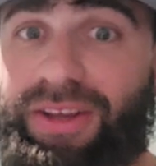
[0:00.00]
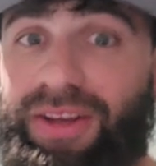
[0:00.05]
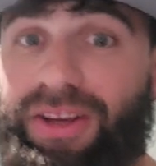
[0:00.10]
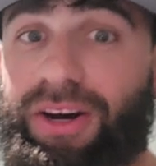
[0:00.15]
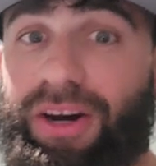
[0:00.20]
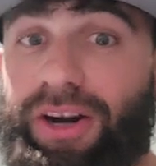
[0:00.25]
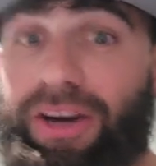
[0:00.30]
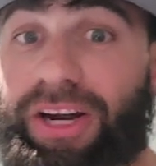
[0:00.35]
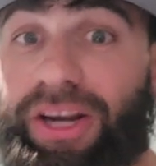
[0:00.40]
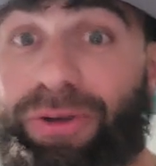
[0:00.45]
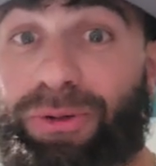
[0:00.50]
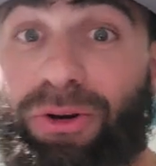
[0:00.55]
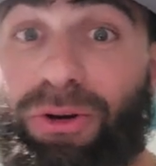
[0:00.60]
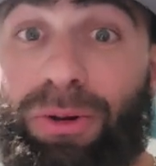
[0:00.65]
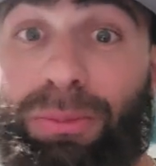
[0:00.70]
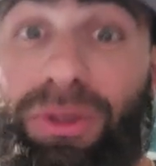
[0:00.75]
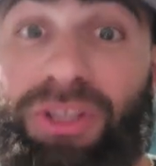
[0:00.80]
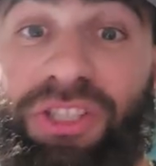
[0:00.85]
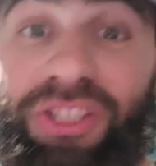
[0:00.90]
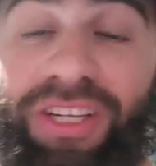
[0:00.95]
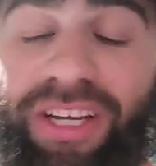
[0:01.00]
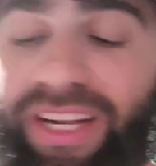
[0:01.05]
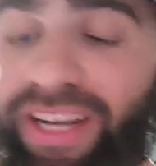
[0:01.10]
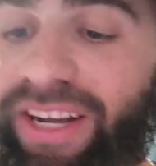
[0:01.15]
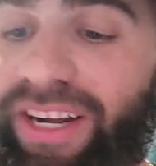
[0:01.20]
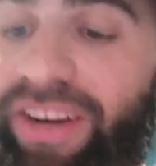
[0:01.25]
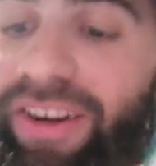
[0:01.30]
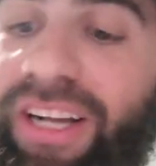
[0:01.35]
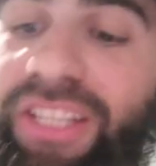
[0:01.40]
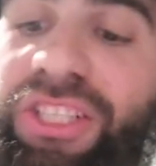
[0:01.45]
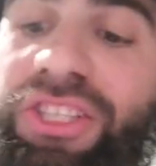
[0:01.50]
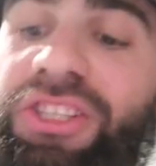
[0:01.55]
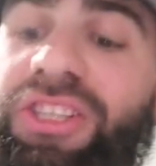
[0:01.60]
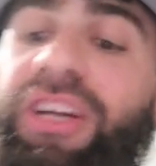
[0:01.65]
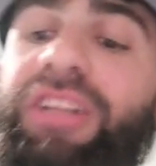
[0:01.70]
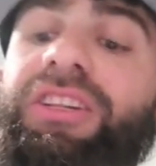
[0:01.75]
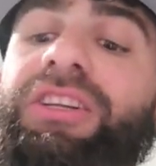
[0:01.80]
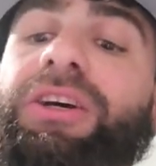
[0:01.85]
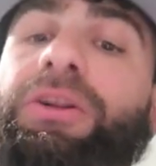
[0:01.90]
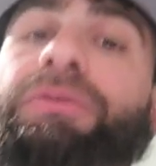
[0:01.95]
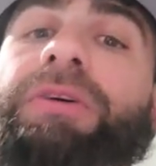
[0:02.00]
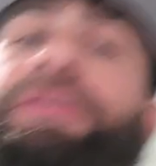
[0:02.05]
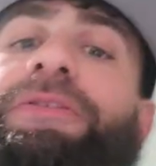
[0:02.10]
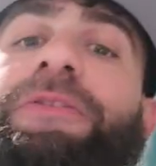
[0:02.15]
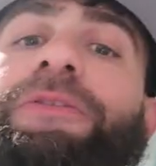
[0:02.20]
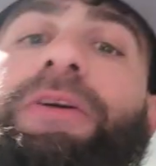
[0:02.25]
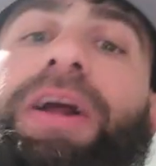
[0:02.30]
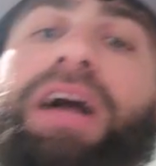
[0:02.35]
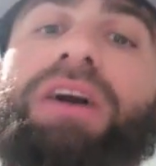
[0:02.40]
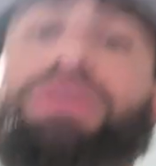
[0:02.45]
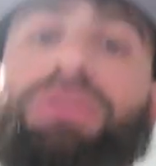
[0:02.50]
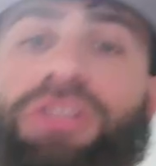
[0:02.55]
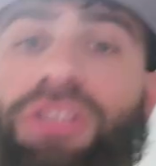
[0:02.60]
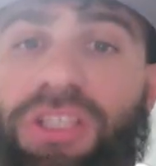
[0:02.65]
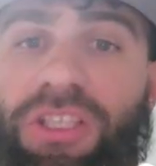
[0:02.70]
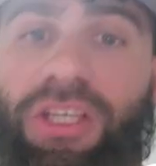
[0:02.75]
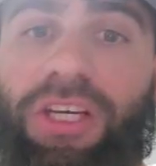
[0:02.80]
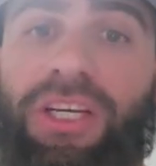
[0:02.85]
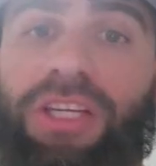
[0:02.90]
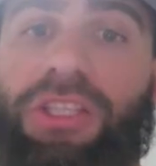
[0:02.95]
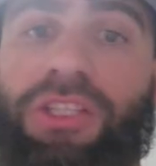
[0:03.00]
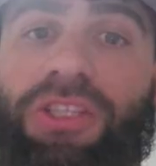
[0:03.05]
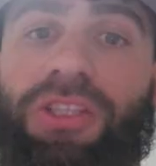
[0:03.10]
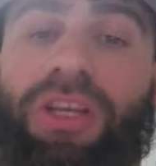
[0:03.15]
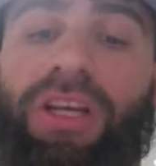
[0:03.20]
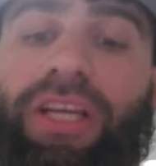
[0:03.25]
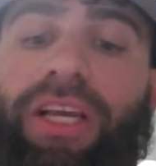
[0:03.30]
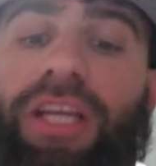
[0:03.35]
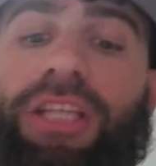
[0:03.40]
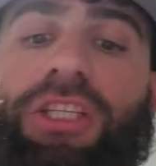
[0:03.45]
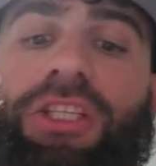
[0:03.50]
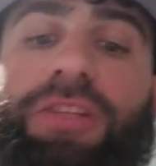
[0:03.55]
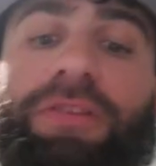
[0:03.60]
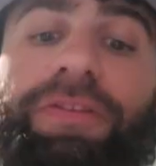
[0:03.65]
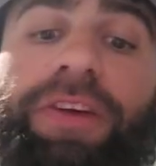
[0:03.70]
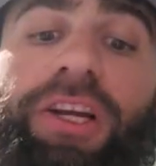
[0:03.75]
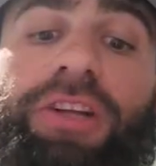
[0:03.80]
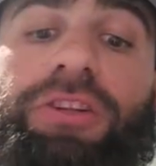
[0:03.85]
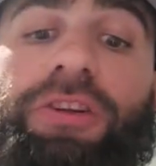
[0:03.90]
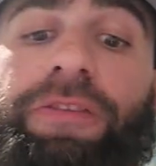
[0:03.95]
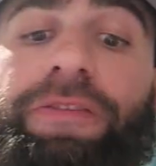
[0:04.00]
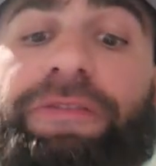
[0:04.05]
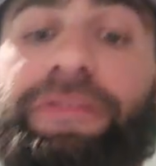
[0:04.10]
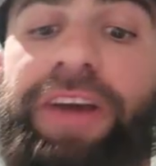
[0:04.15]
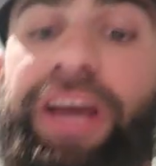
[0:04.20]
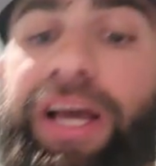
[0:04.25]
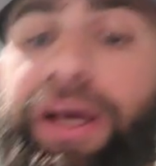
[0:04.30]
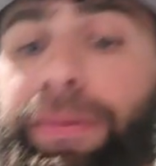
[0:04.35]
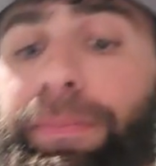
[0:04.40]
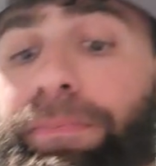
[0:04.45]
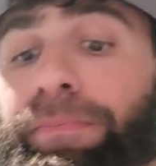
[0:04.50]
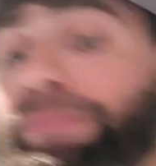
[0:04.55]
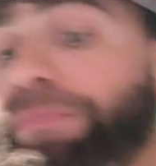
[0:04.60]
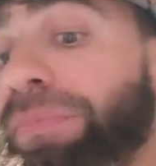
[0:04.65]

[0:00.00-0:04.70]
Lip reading: All right, we're almost done here. I just got done with round 6 against Victor Pham,